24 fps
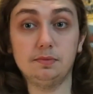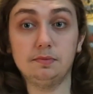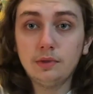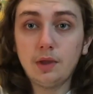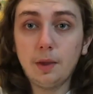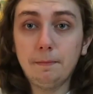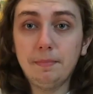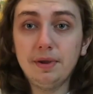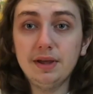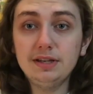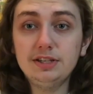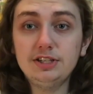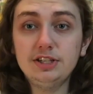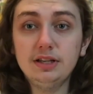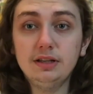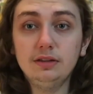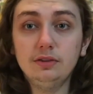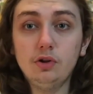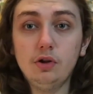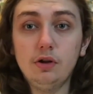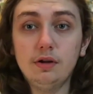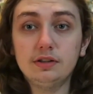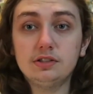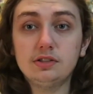The pitching
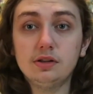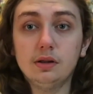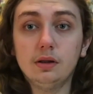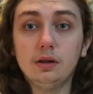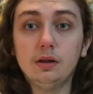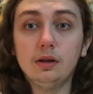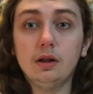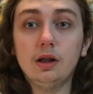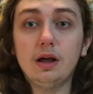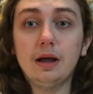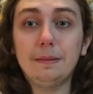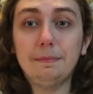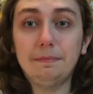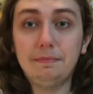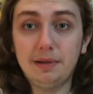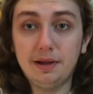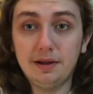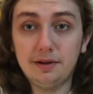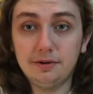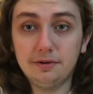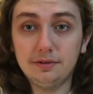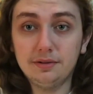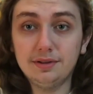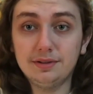looked a lot
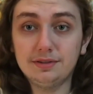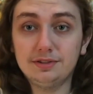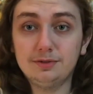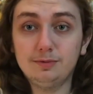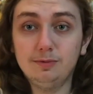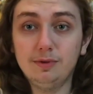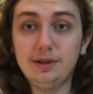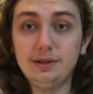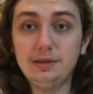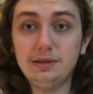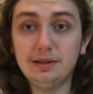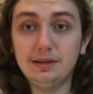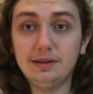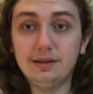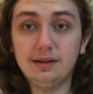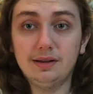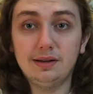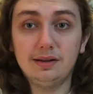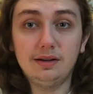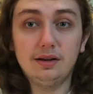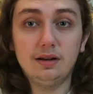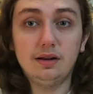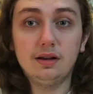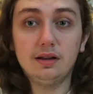better this weekend than it
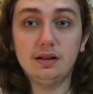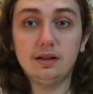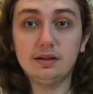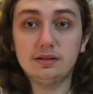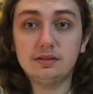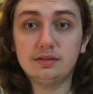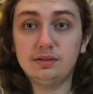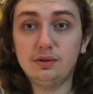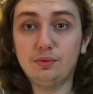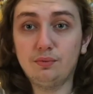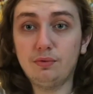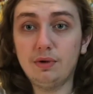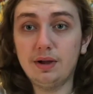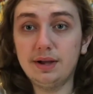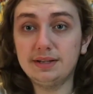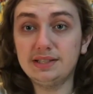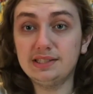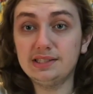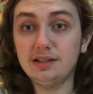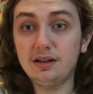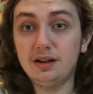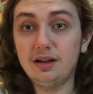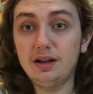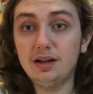did against the Red
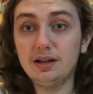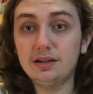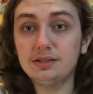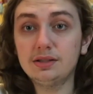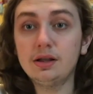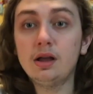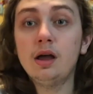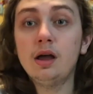Sox.